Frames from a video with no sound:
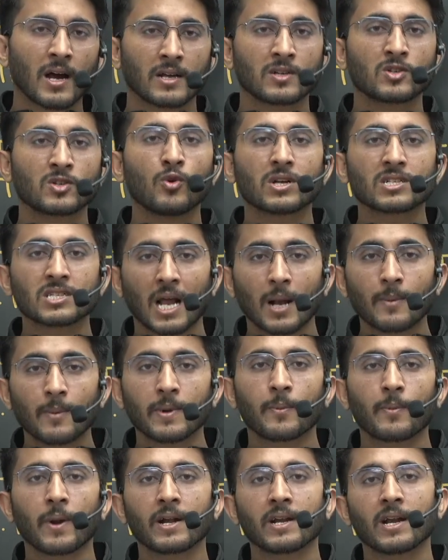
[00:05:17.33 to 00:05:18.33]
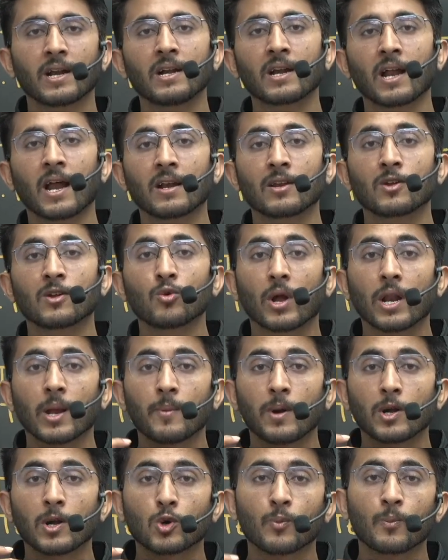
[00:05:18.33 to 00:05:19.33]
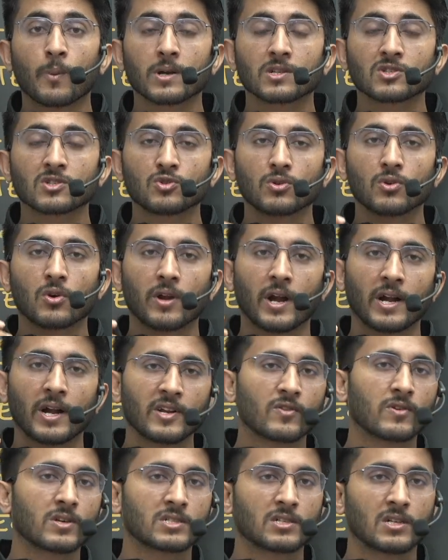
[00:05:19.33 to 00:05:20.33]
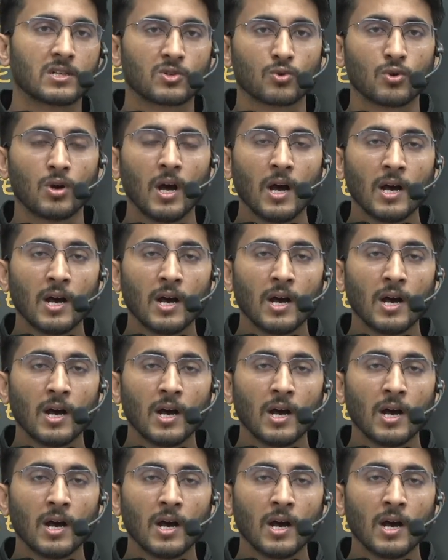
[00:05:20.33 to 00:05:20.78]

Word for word: you are self-dependent and you are able to pursue your education too.